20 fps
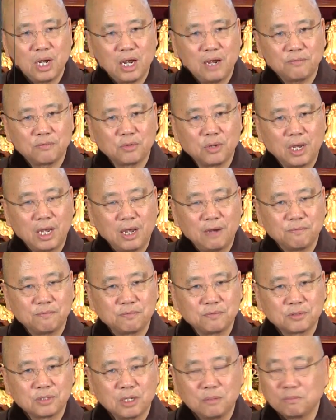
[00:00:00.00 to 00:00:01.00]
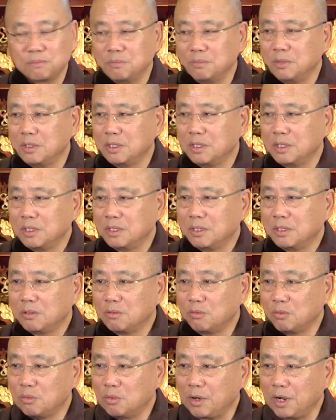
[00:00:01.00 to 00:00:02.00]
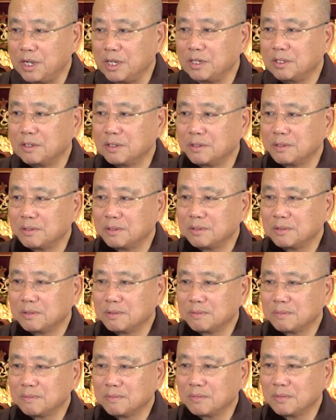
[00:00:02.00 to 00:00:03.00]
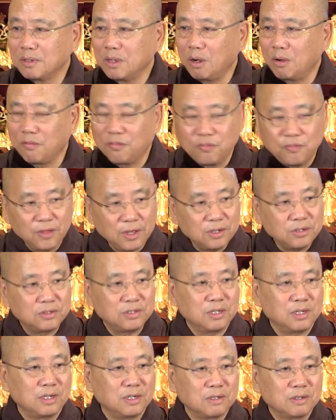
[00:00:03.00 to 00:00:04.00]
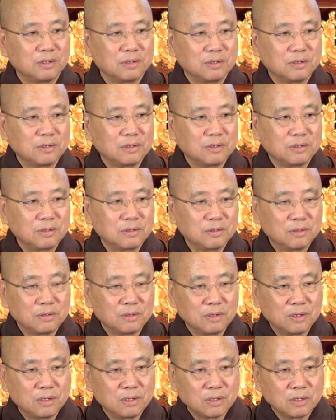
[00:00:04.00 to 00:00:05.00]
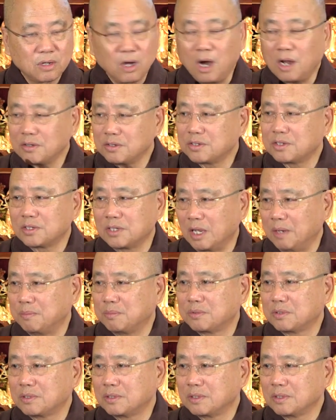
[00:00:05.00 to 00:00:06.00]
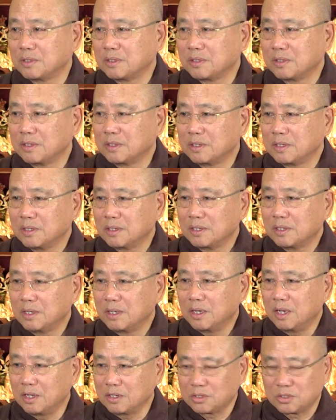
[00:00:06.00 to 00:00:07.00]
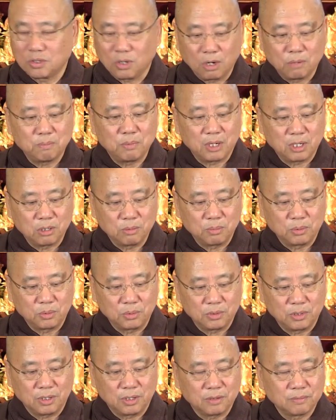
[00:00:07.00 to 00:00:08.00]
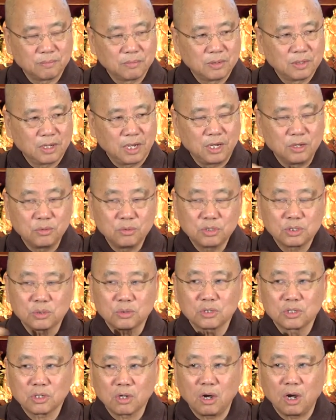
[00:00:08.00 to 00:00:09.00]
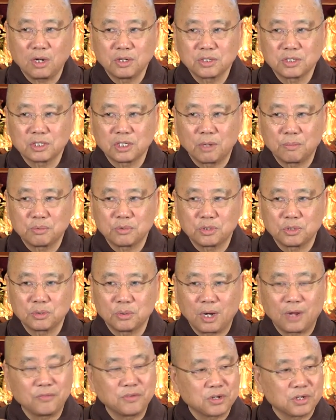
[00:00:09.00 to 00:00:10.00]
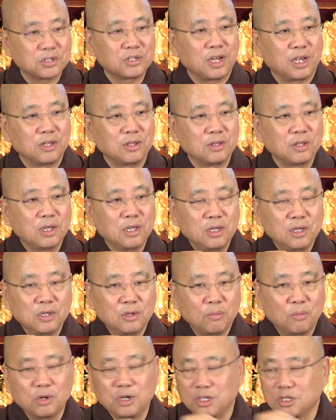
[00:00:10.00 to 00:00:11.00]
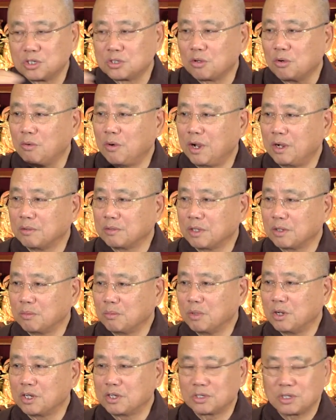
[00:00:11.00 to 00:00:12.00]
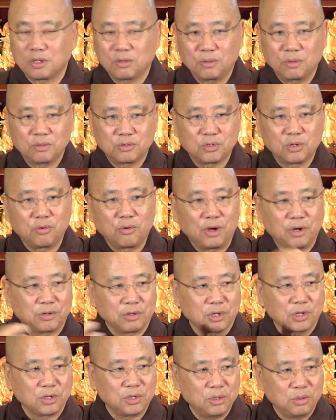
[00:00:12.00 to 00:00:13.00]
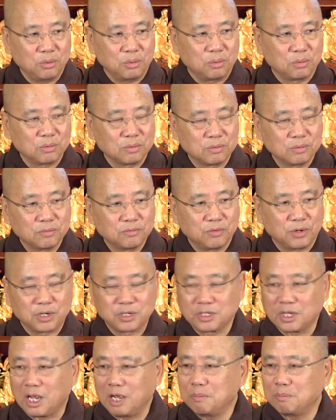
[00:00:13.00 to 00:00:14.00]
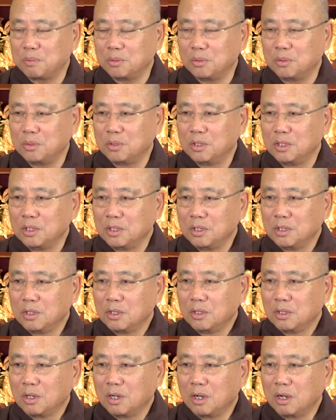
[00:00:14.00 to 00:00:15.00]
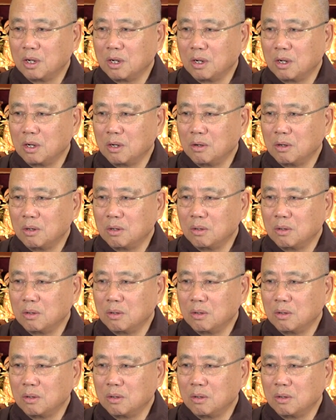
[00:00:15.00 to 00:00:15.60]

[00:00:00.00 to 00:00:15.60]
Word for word: have to have some right, authentic concepts as taught by the Buddha and use those concepts to understand what is surrounding, what is surrounding you. For example, uh,